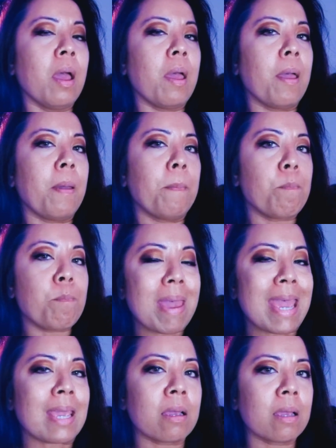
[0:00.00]

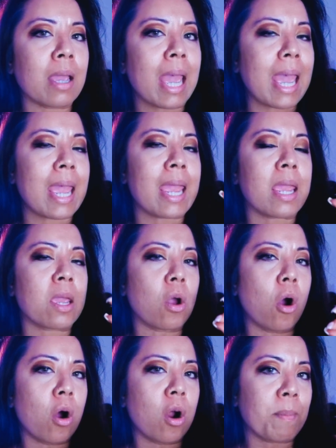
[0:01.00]
make a
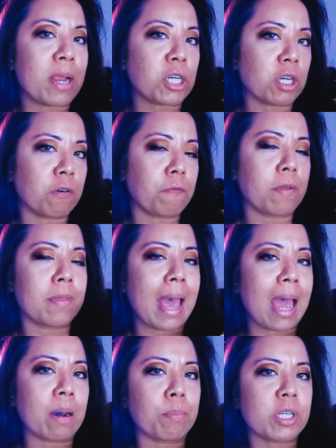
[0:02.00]
automation for that
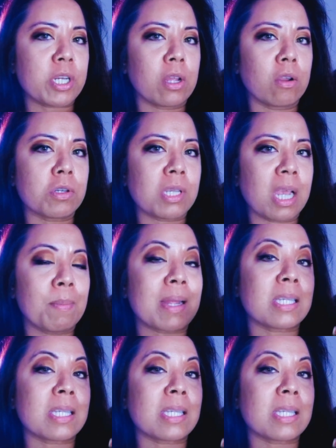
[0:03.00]
particular segment,